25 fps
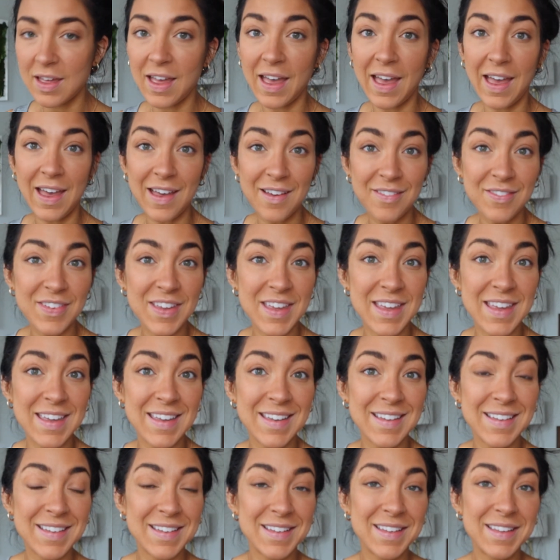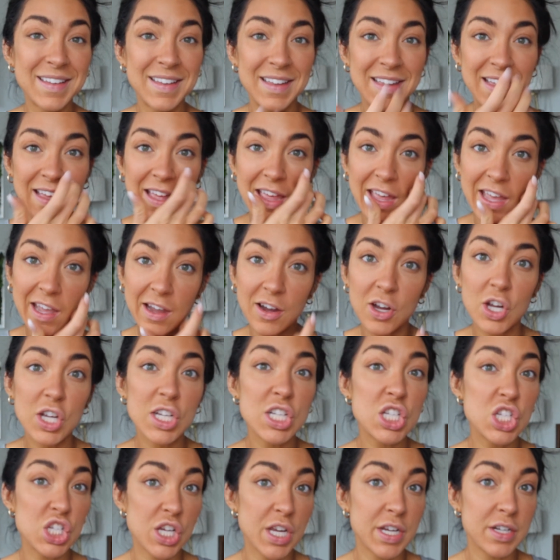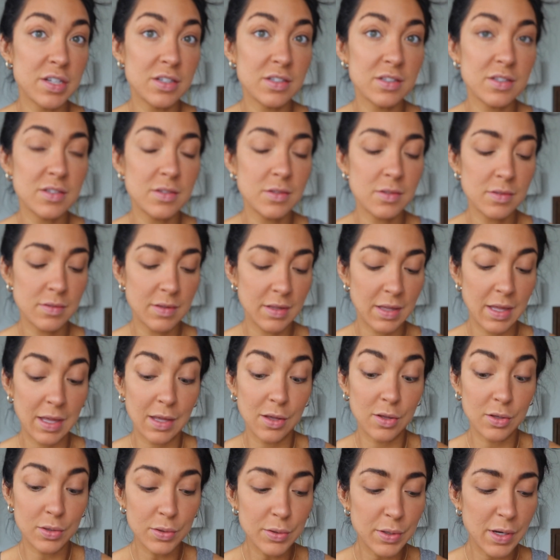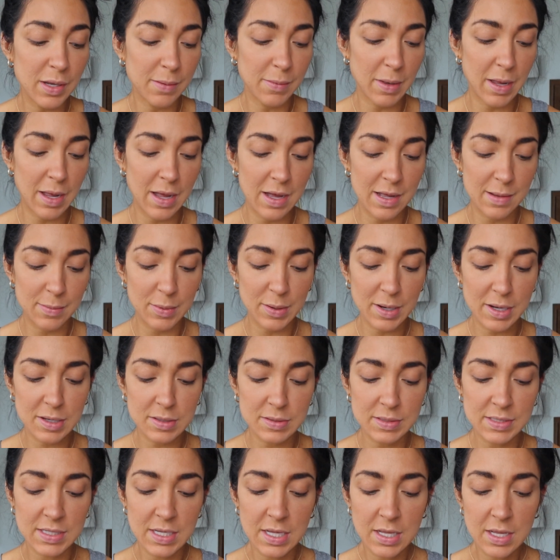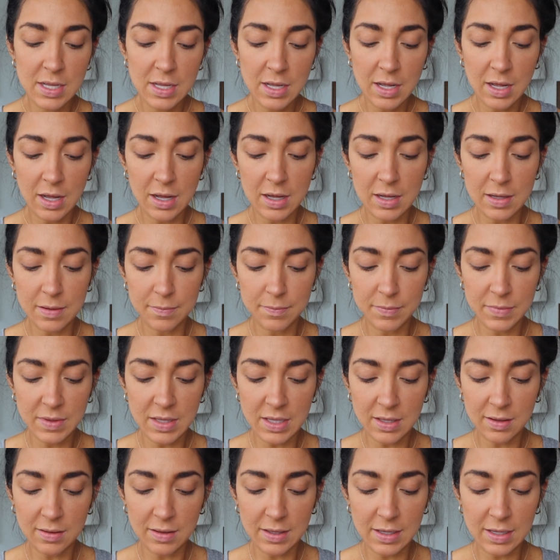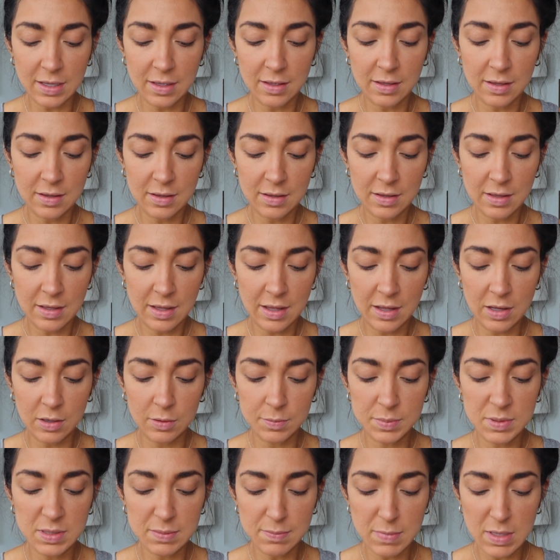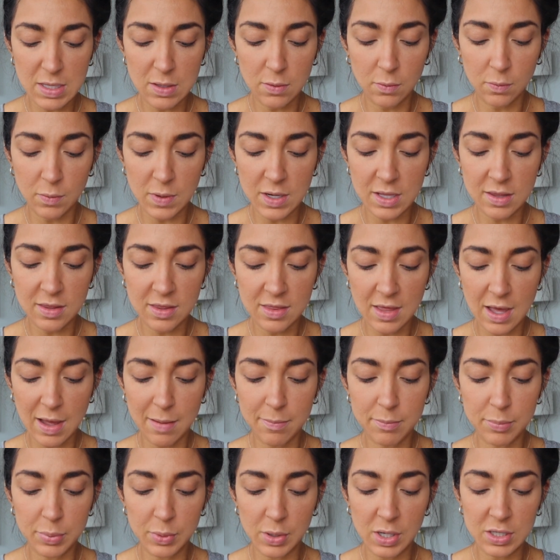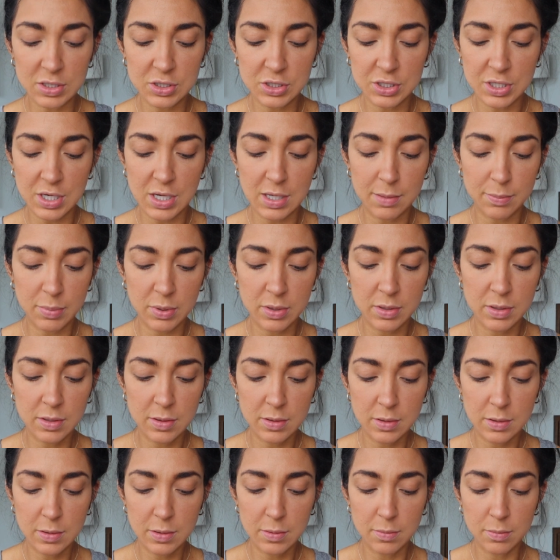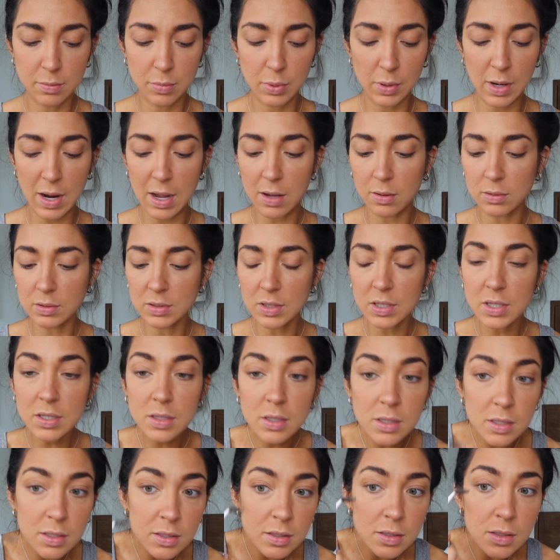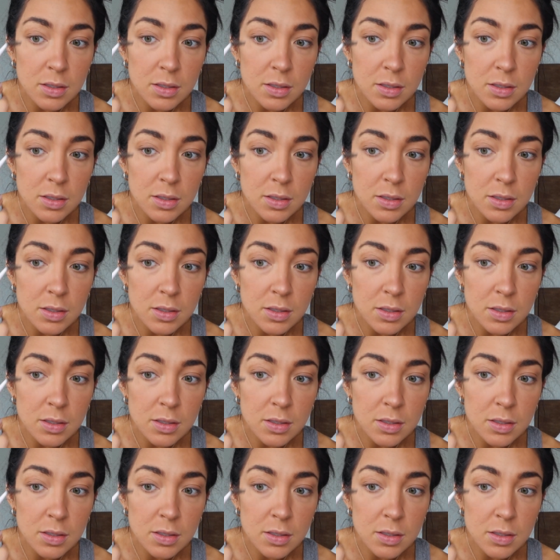heavy hair in general, including my eyebrows, that like helps me with that brushed up brow look.